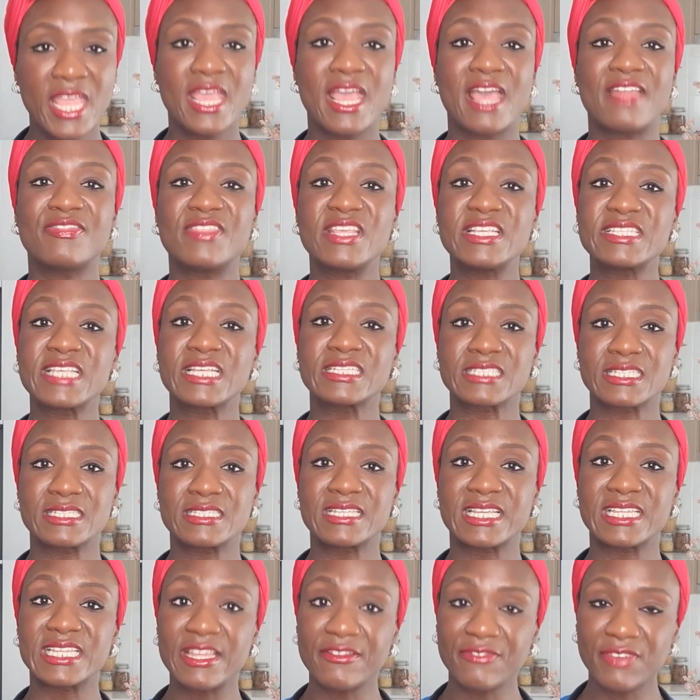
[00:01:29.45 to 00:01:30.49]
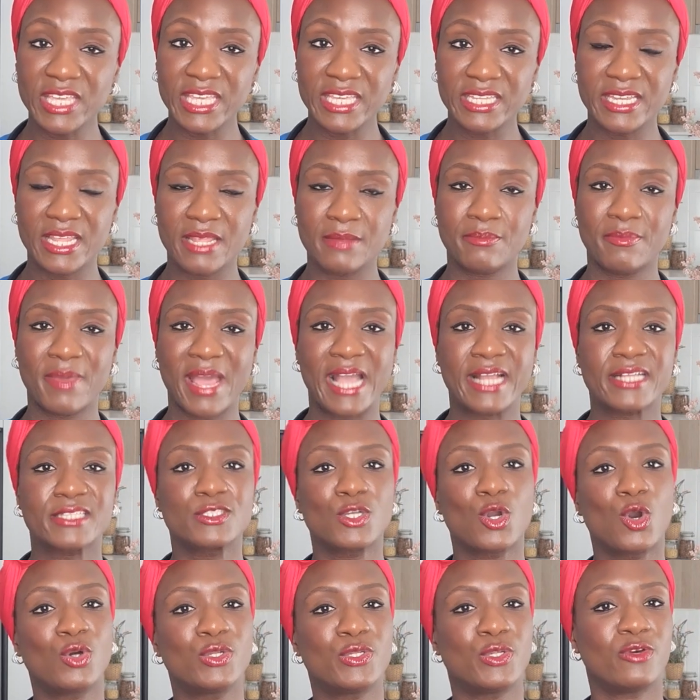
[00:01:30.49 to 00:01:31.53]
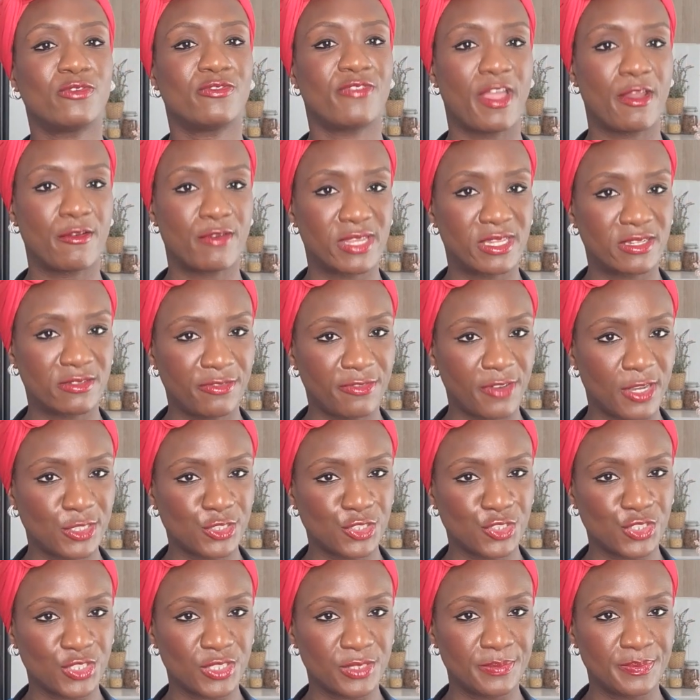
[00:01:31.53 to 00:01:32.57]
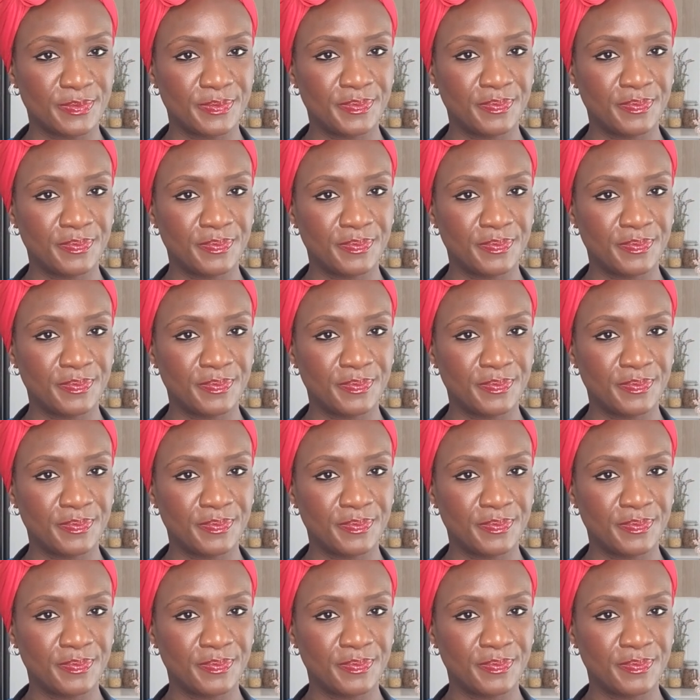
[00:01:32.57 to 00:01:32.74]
And this has a significant impact on ovarian function.